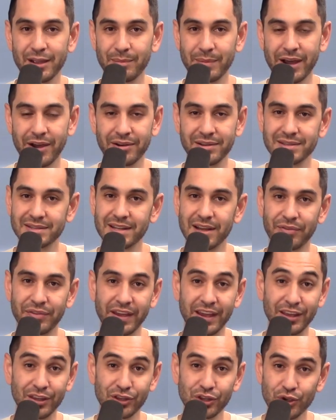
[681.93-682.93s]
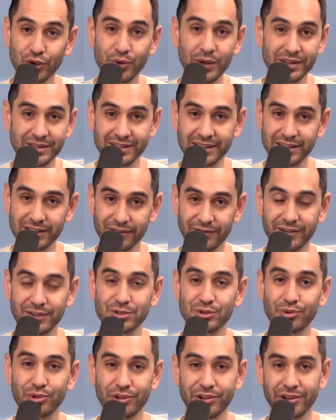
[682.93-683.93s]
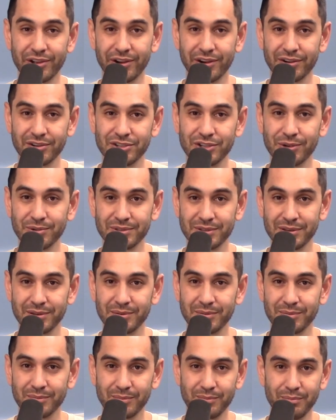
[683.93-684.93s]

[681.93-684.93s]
about is not that you as an individual are a chosen